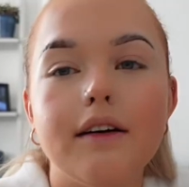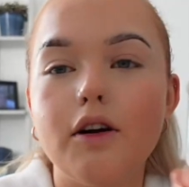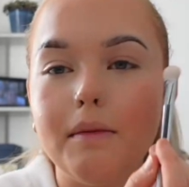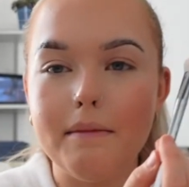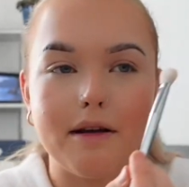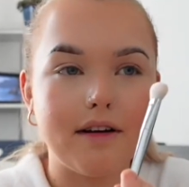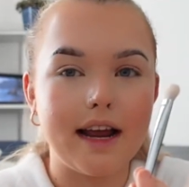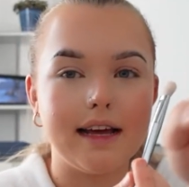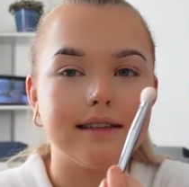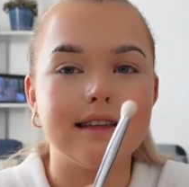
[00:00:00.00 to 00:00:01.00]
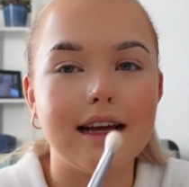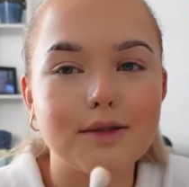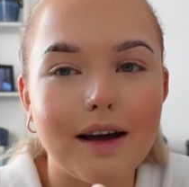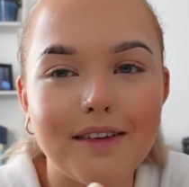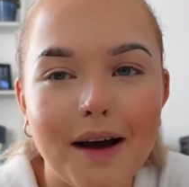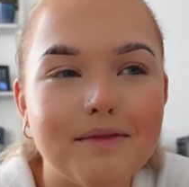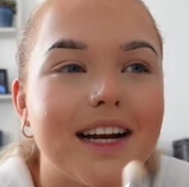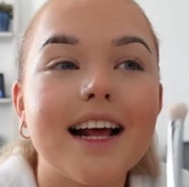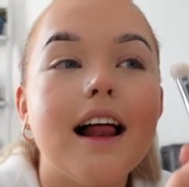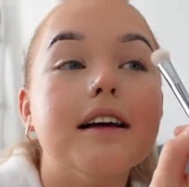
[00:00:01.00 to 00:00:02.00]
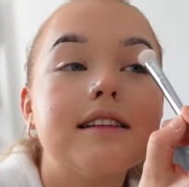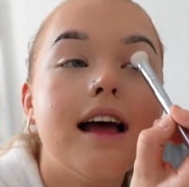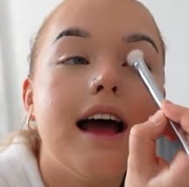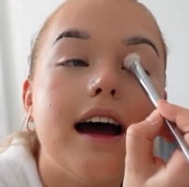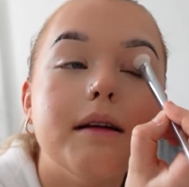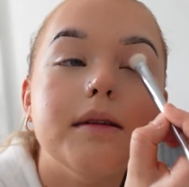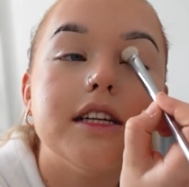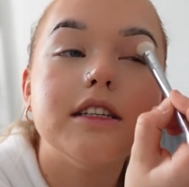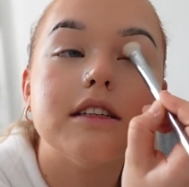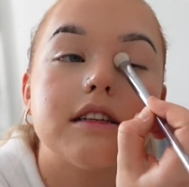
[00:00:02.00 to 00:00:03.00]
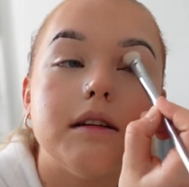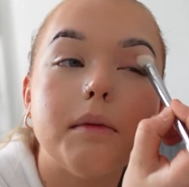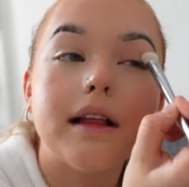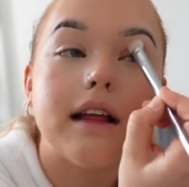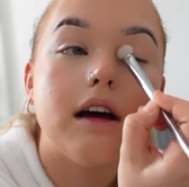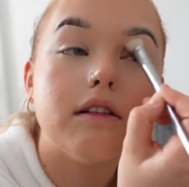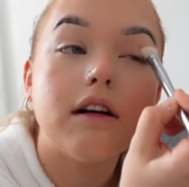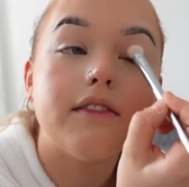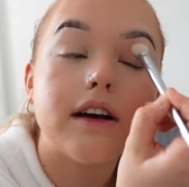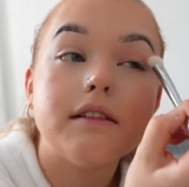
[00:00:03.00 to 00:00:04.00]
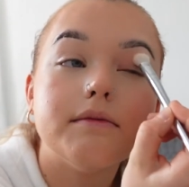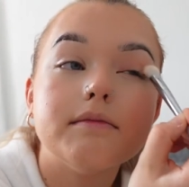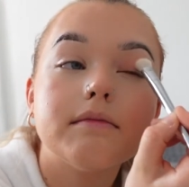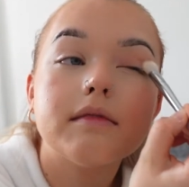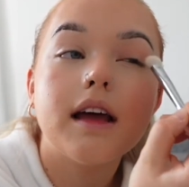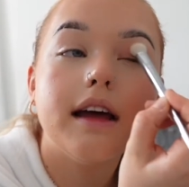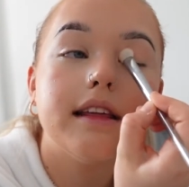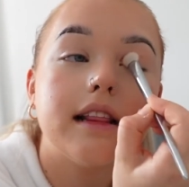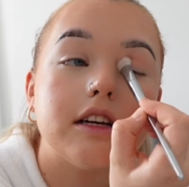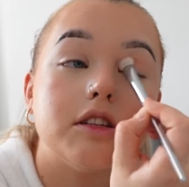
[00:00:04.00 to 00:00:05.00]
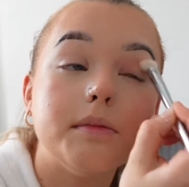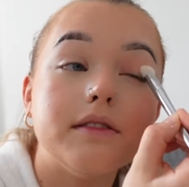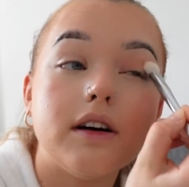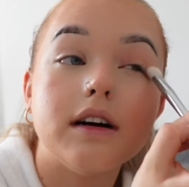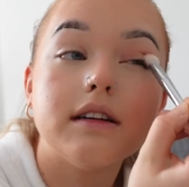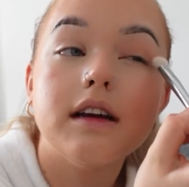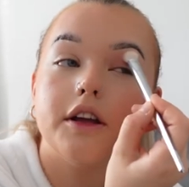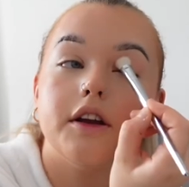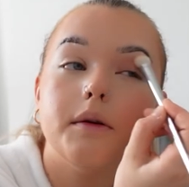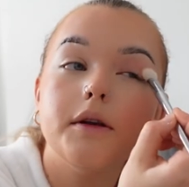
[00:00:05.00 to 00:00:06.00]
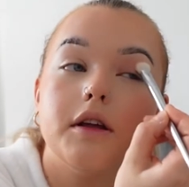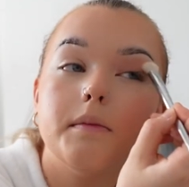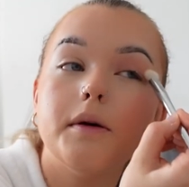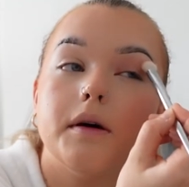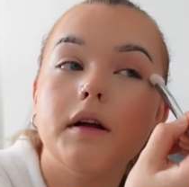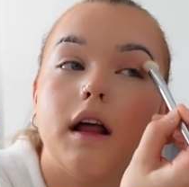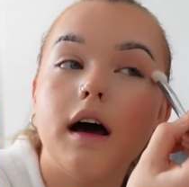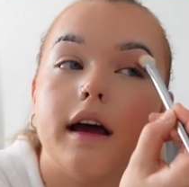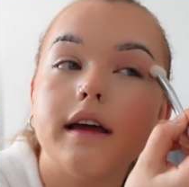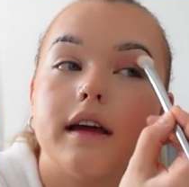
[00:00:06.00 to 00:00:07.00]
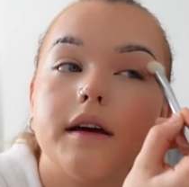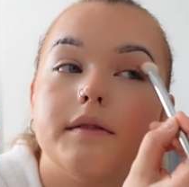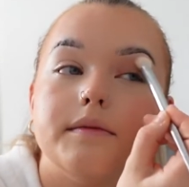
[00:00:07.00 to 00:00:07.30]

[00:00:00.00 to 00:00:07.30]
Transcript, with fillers: I've got my mirror here so that's why I've come really close. I'm literally just going to blend that over. I think that should be fine. You know when you put like